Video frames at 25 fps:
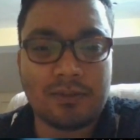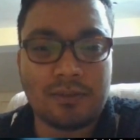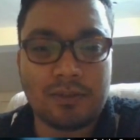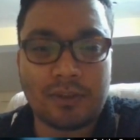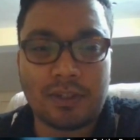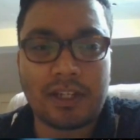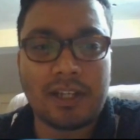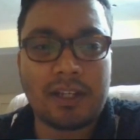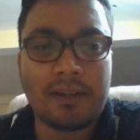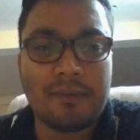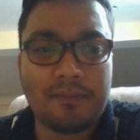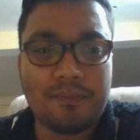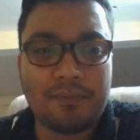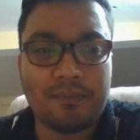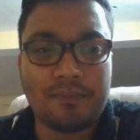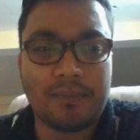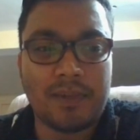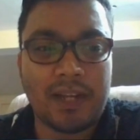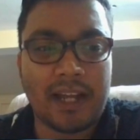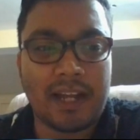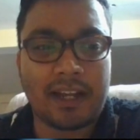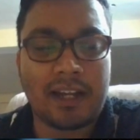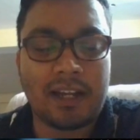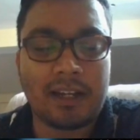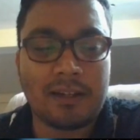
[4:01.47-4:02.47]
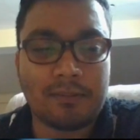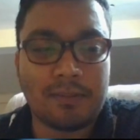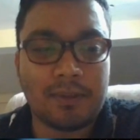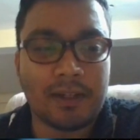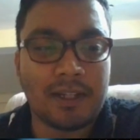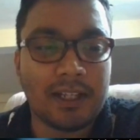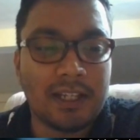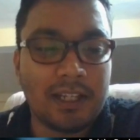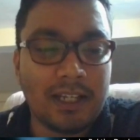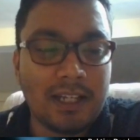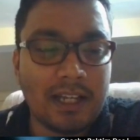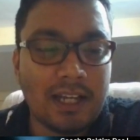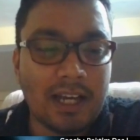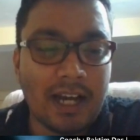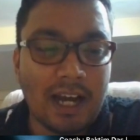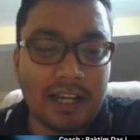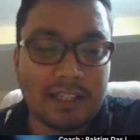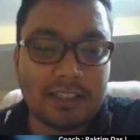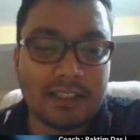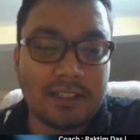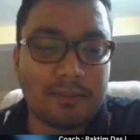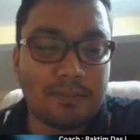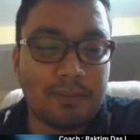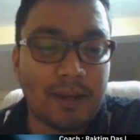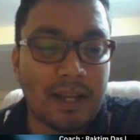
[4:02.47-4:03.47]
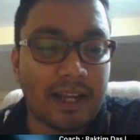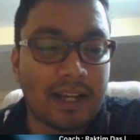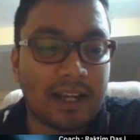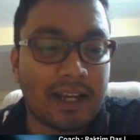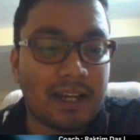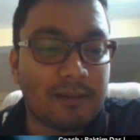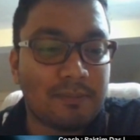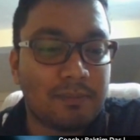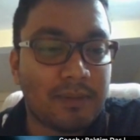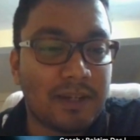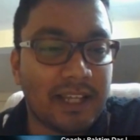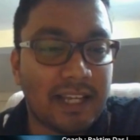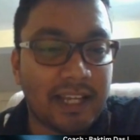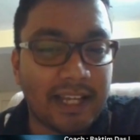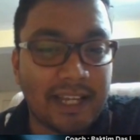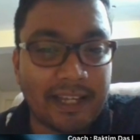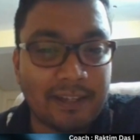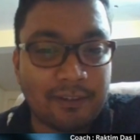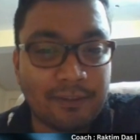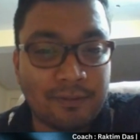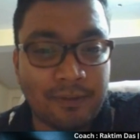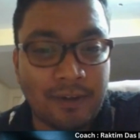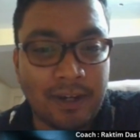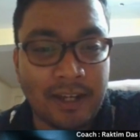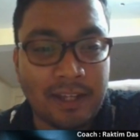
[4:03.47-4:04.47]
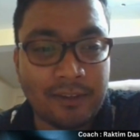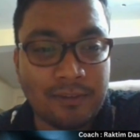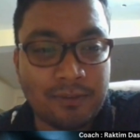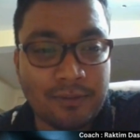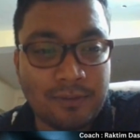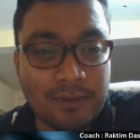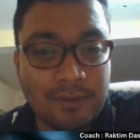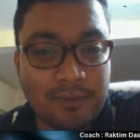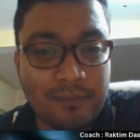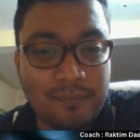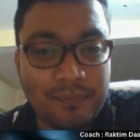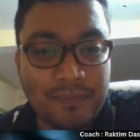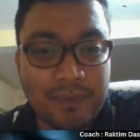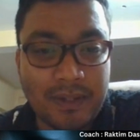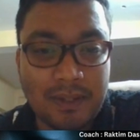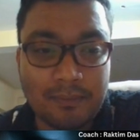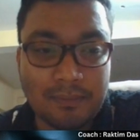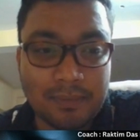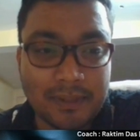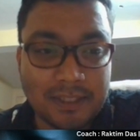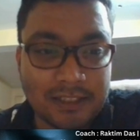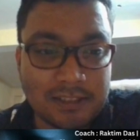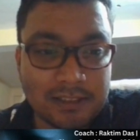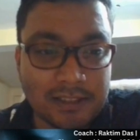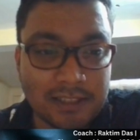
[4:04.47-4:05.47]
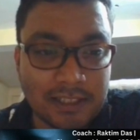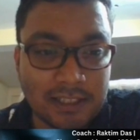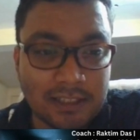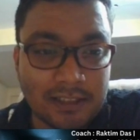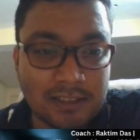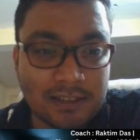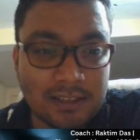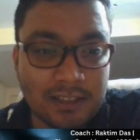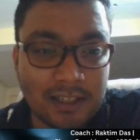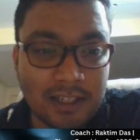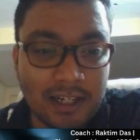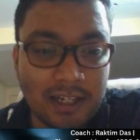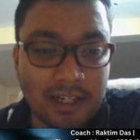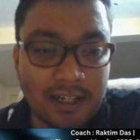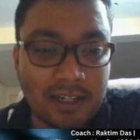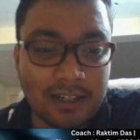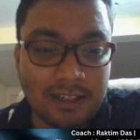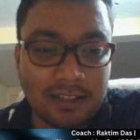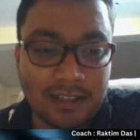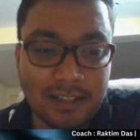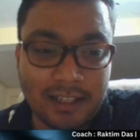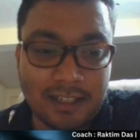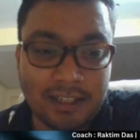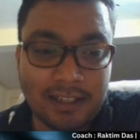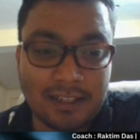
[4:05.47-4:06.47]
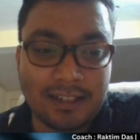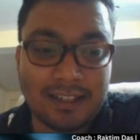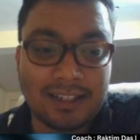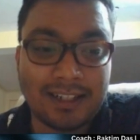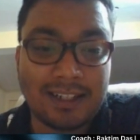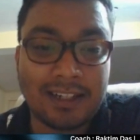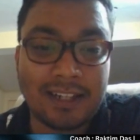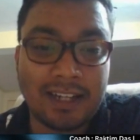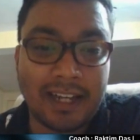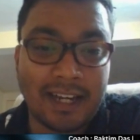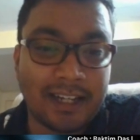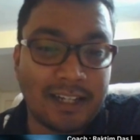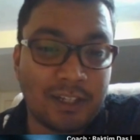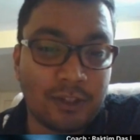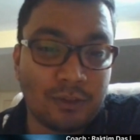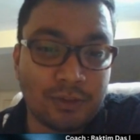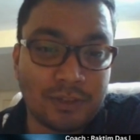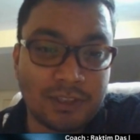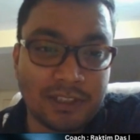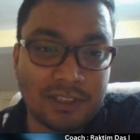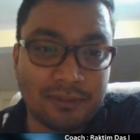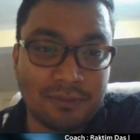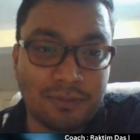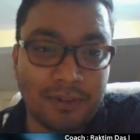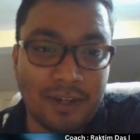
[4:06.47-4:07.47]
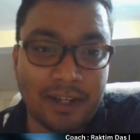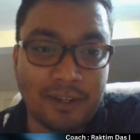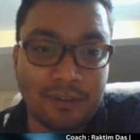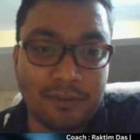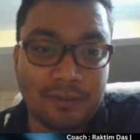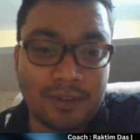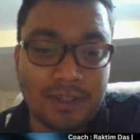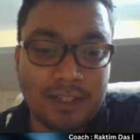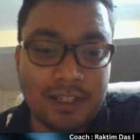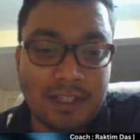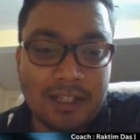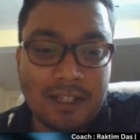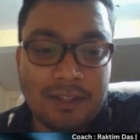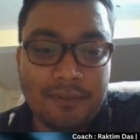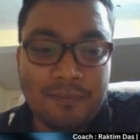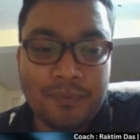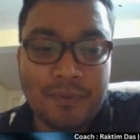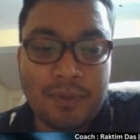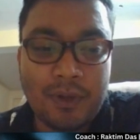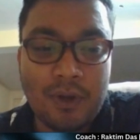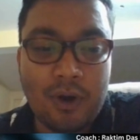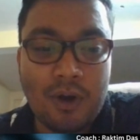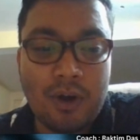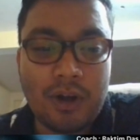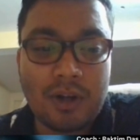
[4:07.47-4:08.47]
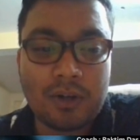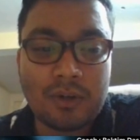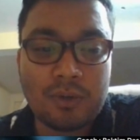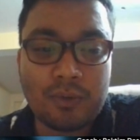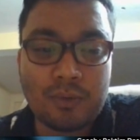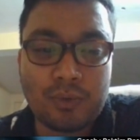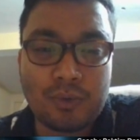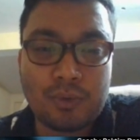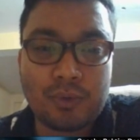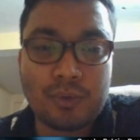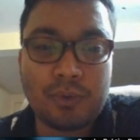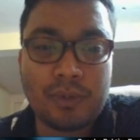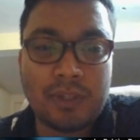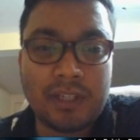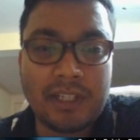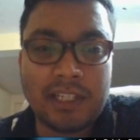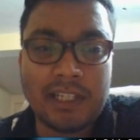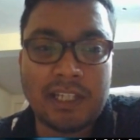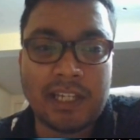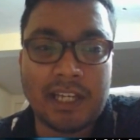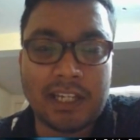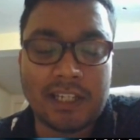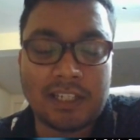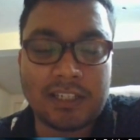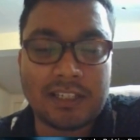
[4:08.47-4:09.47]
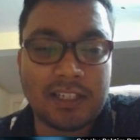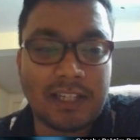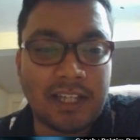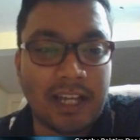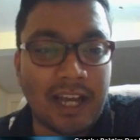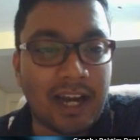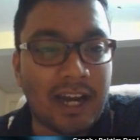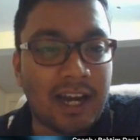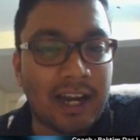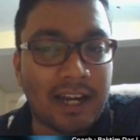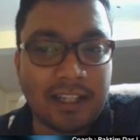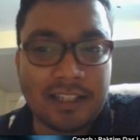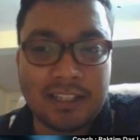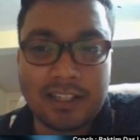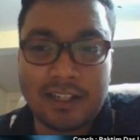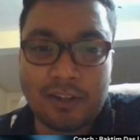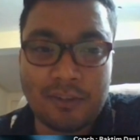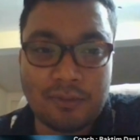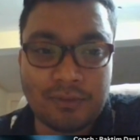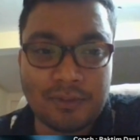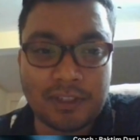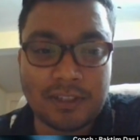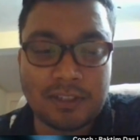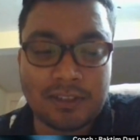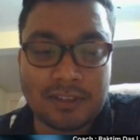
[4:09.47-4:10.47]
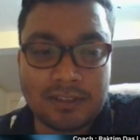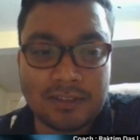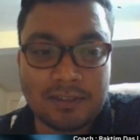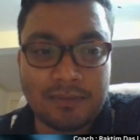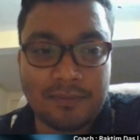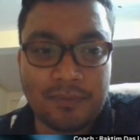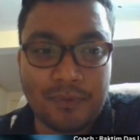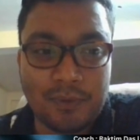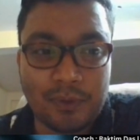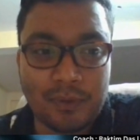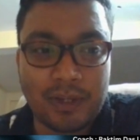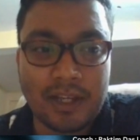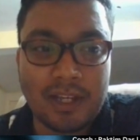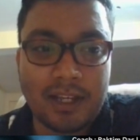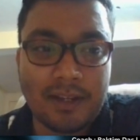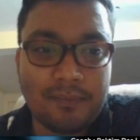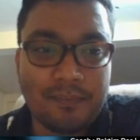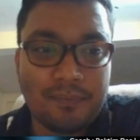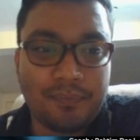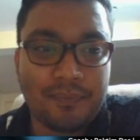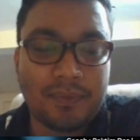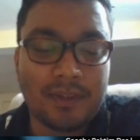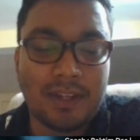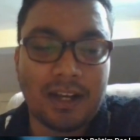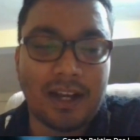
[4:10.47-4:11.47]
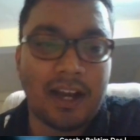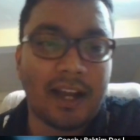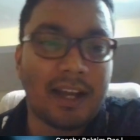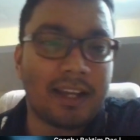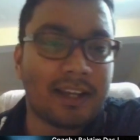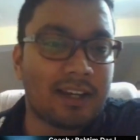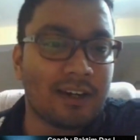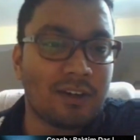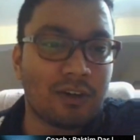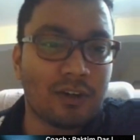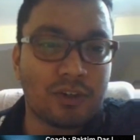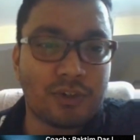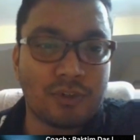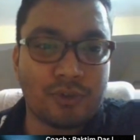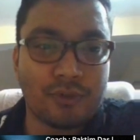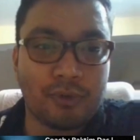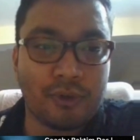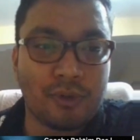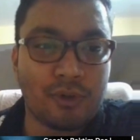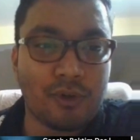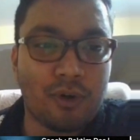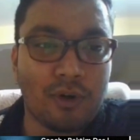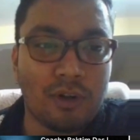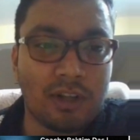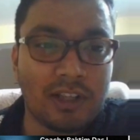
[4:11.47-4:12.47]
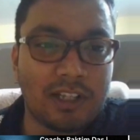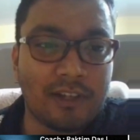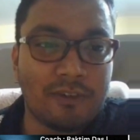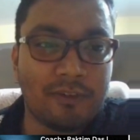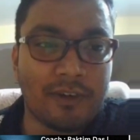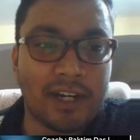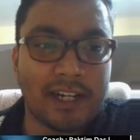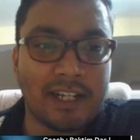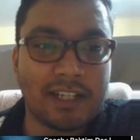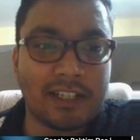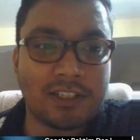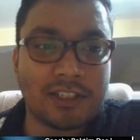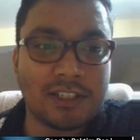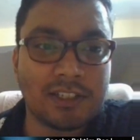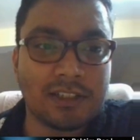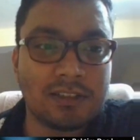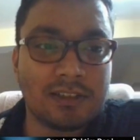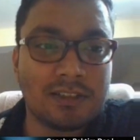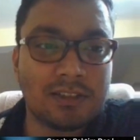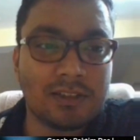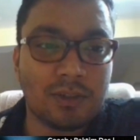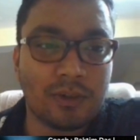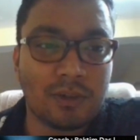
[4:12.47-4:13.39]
Okay, black can play. Either black can play a5, b6, then knight to c5, or rook to e8. Either of this. Okay, I cannot show you all the variations.